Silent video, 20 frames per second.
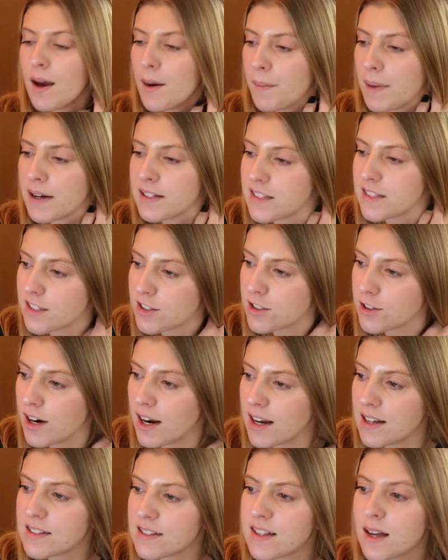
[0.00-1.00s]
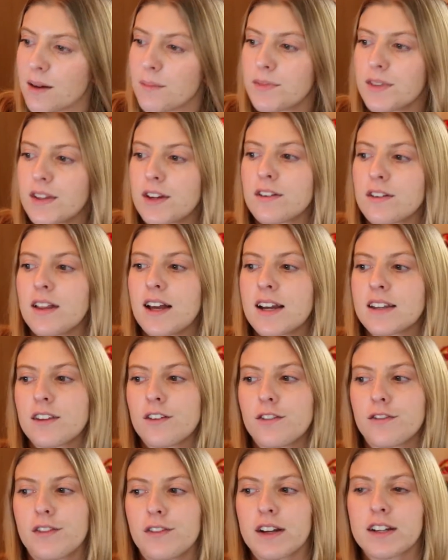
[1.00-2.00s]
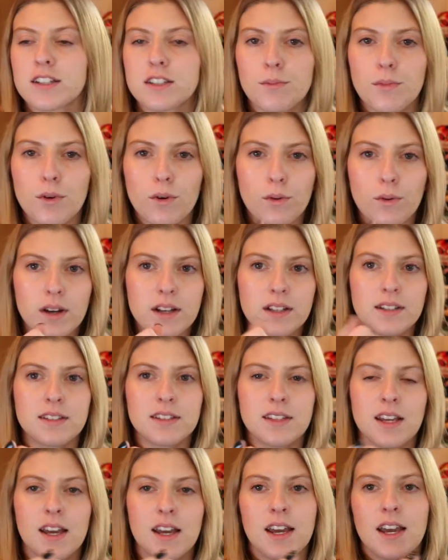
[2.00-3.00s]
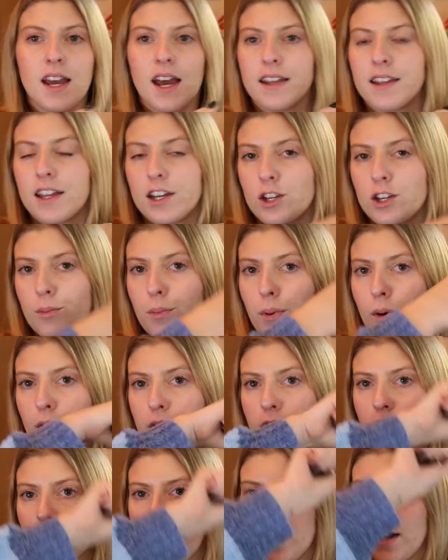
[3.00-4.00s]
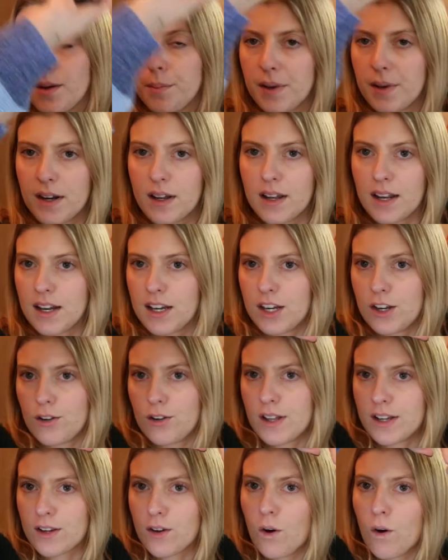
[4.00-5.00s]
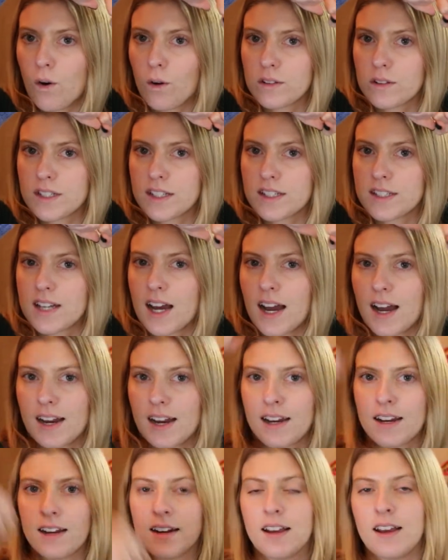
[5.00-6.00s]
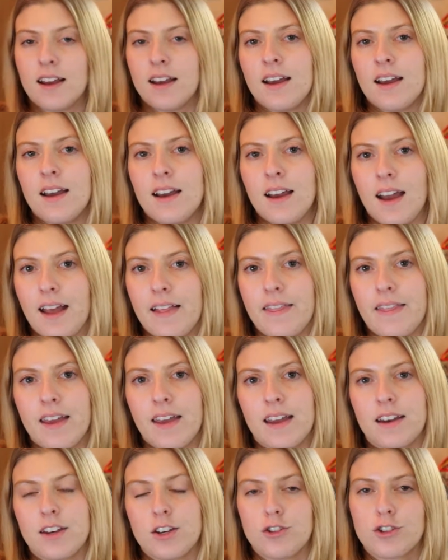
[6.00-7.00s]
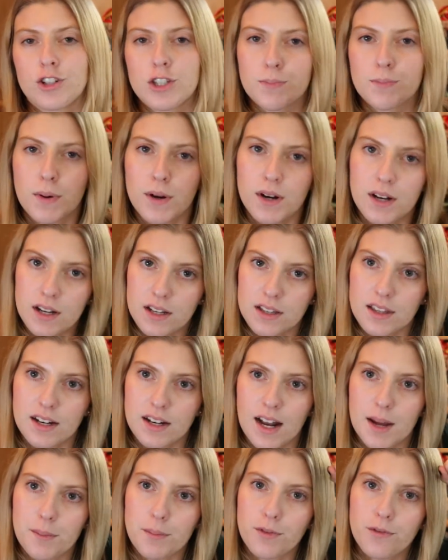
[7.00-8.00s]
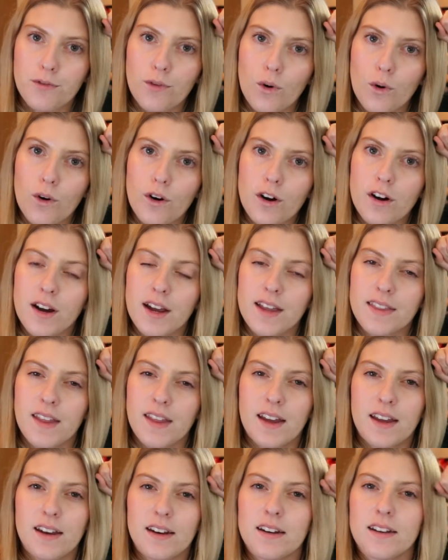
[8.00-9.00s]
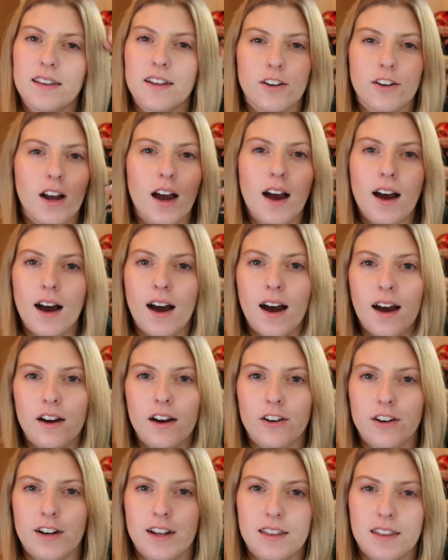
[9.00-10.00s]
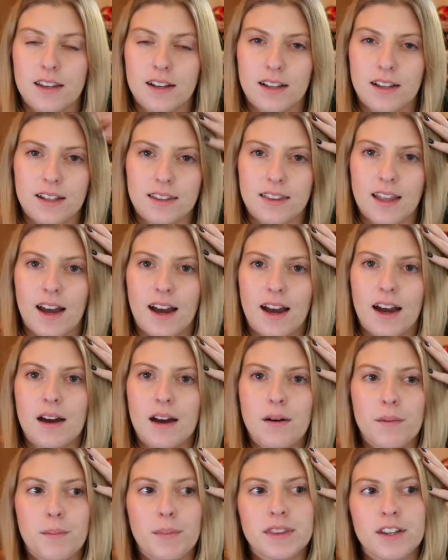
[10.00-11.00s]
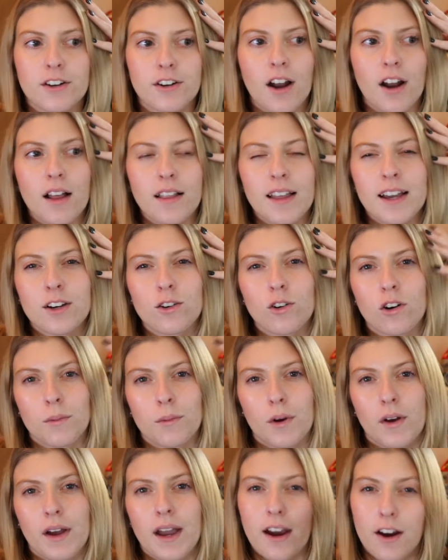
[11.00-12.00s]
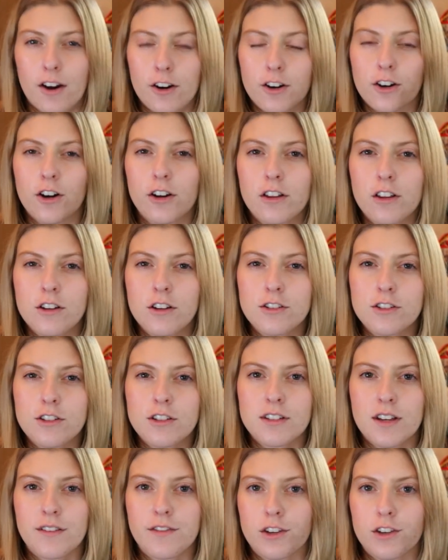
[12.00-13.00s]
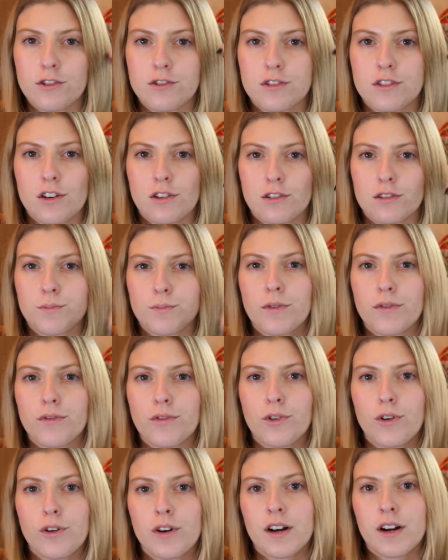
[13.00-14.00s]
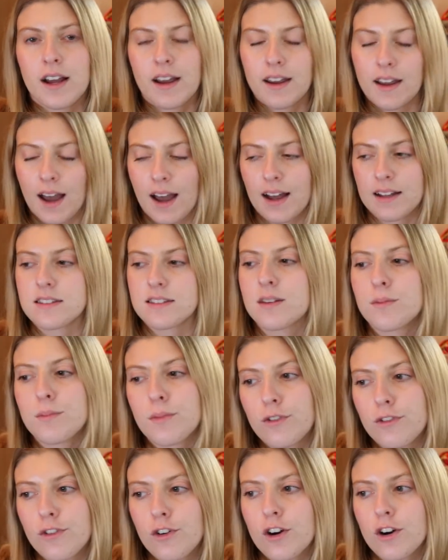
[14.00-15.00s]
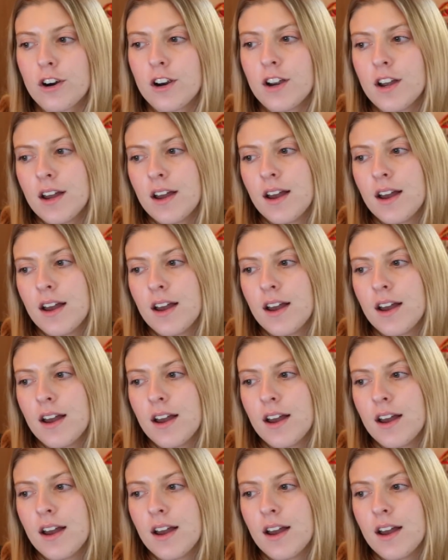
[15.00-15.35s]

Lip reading: My sister has some, they're like the flexible ones, and then you pull your hair up in it and you like hold it tight, and then you just put it in the night before, and then they're not hot or anything like that, but they're not like normal hair curlers because I've used those before and I had some before.